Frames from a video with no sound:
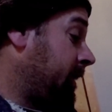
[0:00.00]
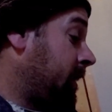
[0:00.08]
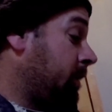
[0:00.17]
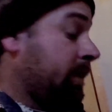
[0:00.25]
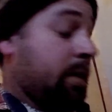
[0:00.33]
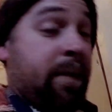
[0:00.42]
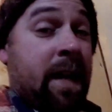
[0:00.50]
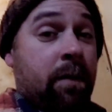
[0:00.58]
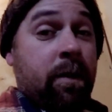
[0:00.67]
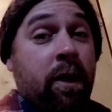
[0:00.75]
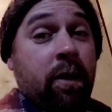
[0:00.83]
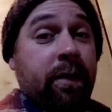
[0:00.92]
you know, if the
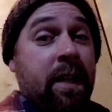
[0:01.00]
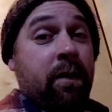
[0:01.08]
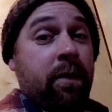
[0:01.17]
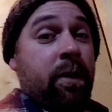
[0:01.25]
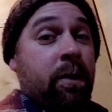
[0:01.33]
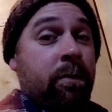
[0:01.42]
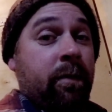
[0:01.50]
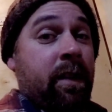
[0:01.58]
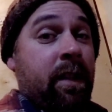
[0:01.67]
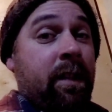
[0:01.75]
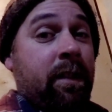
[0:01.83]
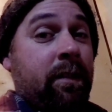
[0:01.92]
power goes out, you don't
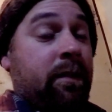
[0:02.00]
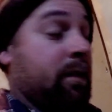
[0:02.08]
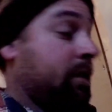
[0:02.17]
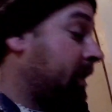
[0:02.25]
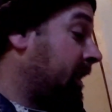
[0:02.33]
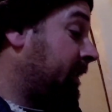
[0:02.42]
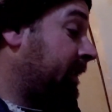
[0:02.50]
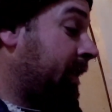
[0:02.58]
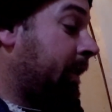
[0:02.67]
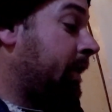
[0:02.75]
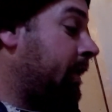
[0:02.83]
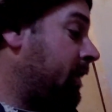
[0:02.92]
get a
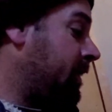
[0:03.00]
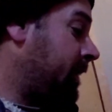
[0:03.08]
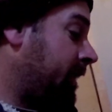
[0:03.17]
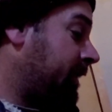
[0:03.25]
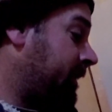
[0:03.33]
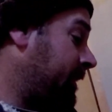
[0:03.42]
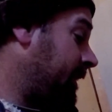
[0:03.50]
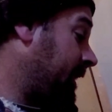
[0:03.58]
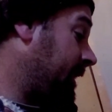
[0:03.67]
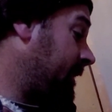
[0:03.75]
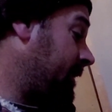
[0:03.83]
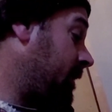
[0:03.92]
surge,
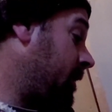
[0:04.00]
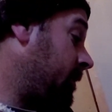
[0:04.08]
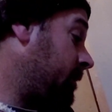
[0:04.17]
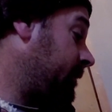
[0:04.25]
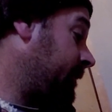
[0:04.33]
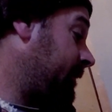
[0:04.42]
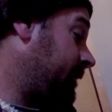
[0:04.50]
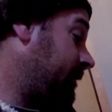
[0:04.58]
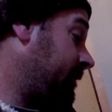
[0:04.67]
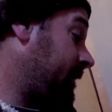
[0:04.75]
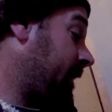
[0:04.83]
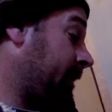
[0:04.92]
and you don't,
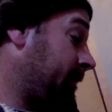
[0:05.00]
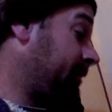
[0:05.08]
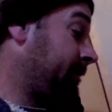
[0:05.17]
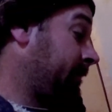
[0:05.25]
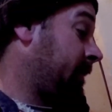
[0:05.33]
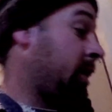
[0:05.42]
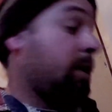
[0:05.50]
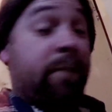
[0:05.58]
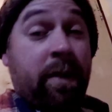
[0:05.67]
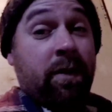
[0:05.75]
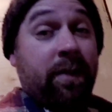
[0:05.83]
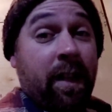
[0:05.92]
like, your
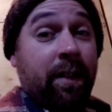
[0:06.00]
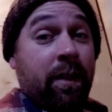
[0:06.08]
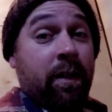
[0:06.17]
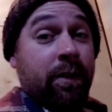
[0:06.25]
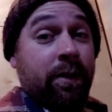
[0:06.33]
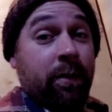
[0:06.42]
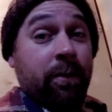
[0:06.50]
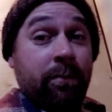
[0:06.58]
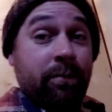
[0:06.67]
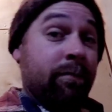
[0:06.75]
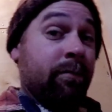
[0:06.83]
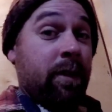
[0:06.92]
computer stays on, so
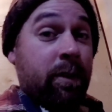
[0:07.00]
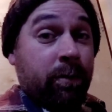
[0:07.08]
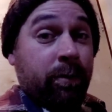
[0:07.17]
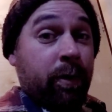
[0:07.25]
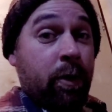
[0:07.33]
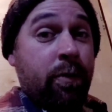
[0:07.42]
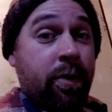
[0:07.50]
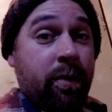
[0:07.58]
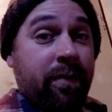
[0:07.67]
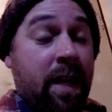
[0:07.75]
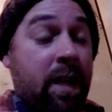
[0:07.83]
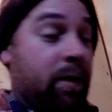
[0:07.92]
you don't lose your
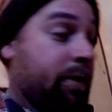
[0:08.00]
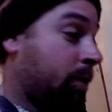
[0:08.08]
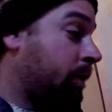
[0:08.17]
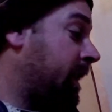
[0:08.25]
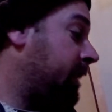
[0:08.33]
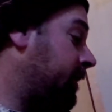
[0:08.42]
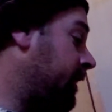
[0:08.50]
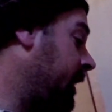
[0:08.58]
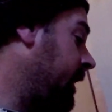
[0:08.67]
files or whatever.